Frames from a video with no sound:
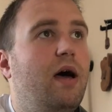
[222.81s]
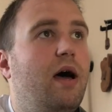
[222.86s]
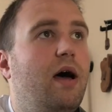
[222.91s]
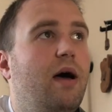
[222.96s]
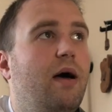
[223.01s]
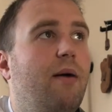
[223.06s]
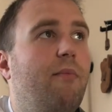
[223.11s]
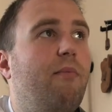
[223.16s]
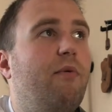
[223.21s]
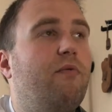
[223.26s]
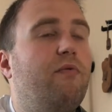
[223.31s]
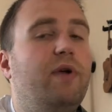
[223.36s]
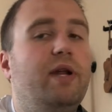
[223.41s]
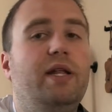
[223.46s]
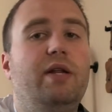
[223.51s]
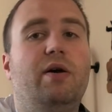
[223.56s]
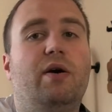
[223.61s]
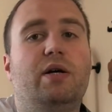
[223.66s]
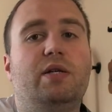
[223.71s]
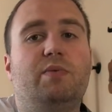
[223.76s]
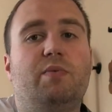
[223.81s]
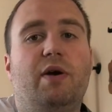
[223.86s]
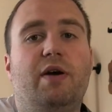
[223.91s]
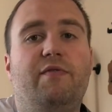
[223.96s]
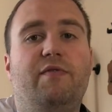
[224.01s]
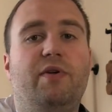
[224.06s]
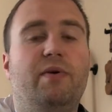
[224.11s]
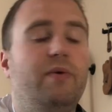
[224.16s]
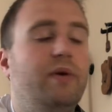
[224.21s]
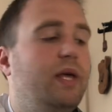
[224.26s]
A really nice way
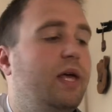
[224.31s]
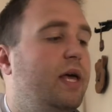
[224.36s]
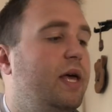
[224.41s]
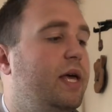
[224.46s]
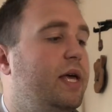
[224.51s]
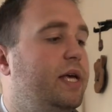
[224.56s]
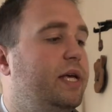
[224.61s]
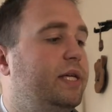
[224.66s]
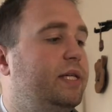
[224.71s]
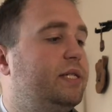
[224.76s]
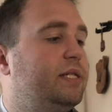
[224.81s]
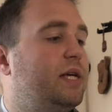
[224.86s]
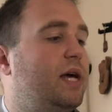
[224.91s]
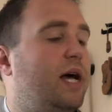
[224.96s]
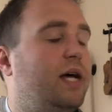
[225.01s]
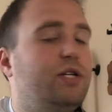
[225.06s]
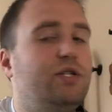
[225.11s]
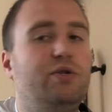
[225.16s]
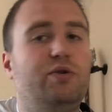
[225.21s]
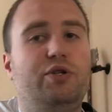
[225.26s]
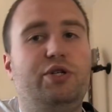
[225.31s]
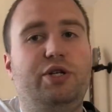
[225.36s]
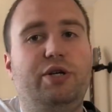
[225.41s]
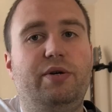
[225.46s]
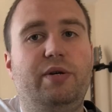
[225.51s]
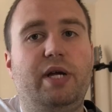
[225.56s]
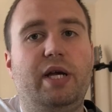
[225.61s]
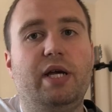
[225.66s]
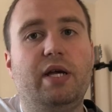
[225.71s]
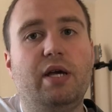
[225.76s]
of doing it is, as you're
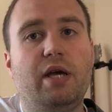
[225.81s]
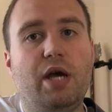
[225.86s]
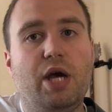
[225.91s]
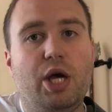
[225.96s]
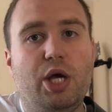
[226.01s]
tuning,